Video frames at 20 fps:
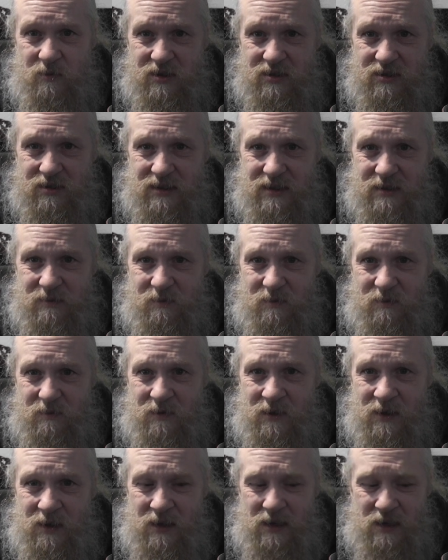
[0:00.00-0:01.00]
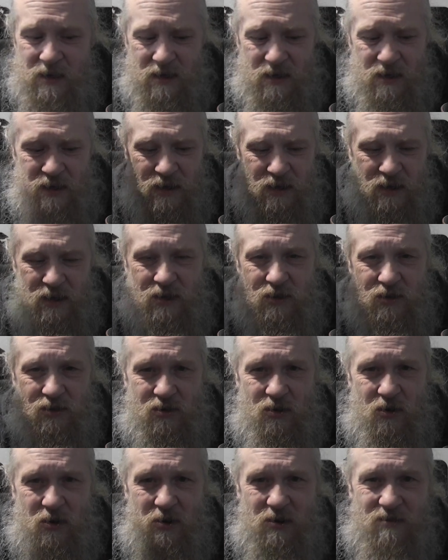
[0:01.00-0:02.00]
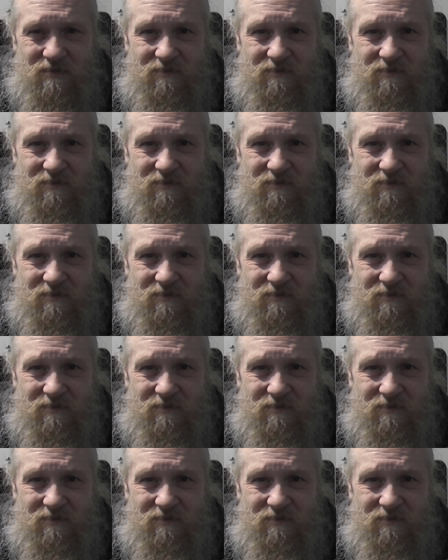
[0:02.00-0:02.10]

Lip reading: you see. So,